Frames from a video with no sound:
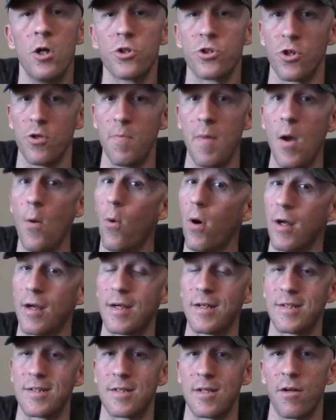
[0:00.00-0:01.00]
So you may want to
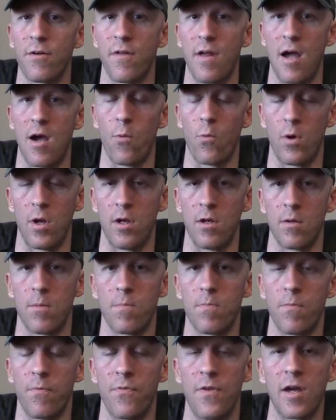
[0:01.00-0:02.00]
consider that
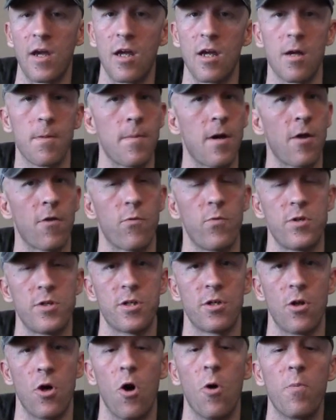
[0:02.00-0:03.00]
when thinking about
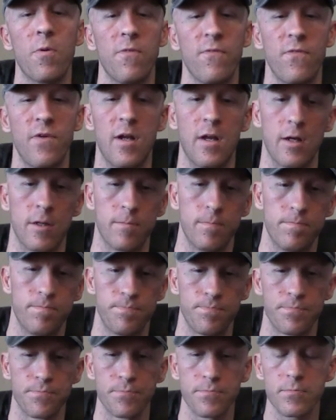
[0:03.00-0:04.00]
switching to open feeding.
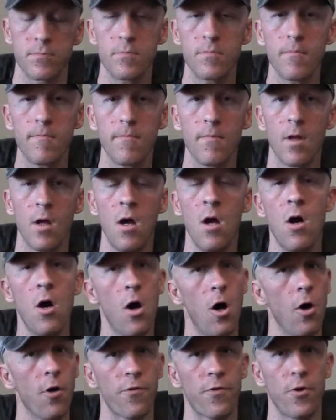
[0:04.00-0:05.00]

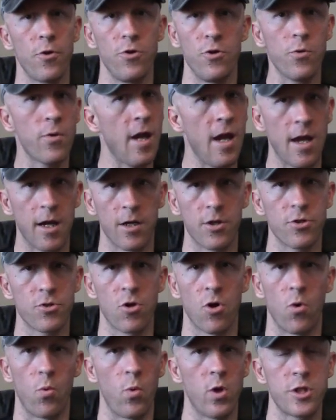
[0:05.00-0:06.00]
Also, you can't
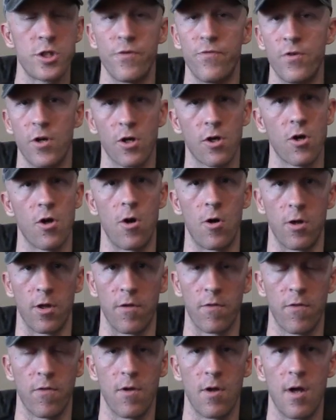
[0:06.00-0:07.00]
control which of your
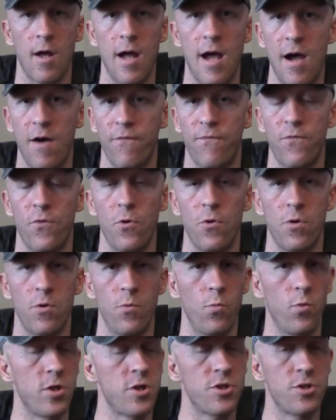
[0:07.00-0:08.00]
colonies have food
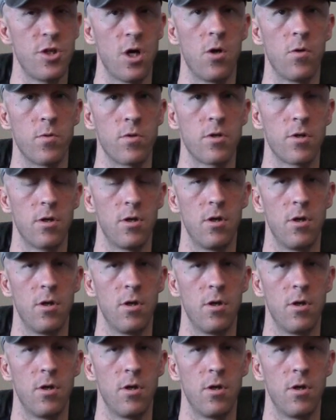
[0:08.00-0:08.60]
and which don't.